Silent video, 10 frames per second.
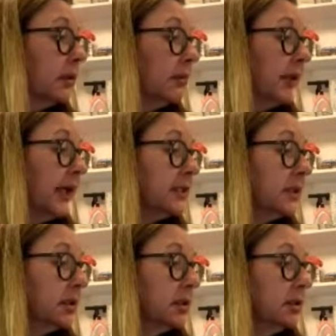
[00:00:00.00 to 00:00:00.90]

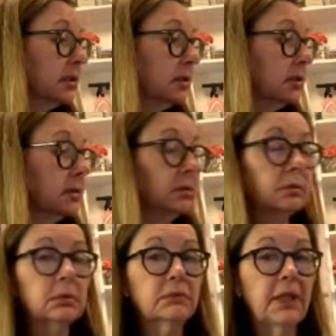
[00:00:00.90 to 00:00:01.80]
pattern
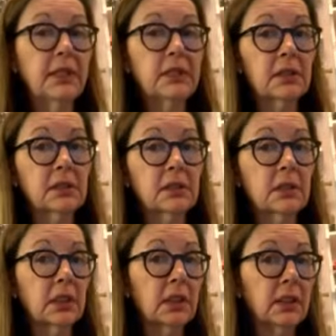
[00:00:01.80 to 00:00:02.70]
writers.
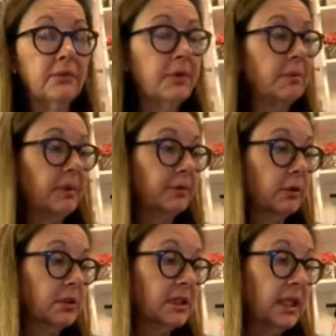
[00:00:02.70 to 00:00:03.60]
People have
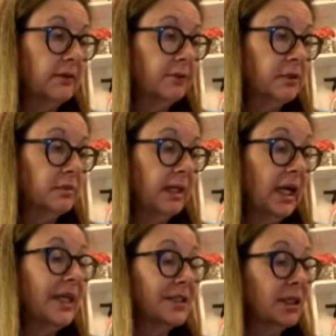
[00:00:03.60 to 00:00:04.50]
gone to the effort to make,
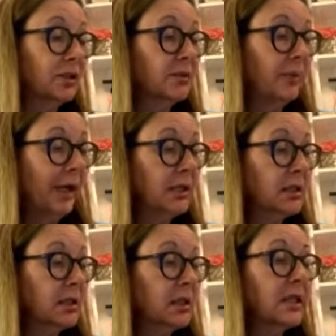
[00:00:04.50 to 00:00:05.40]
and it's a good
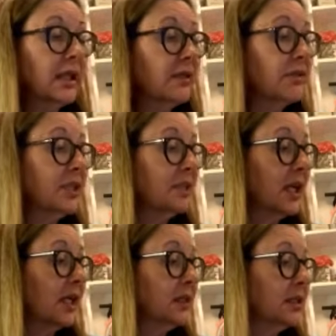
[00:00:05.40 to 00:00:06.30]
pattern, and you get 3
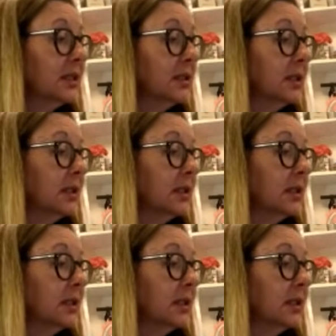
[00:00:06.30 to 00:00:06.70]
sizes.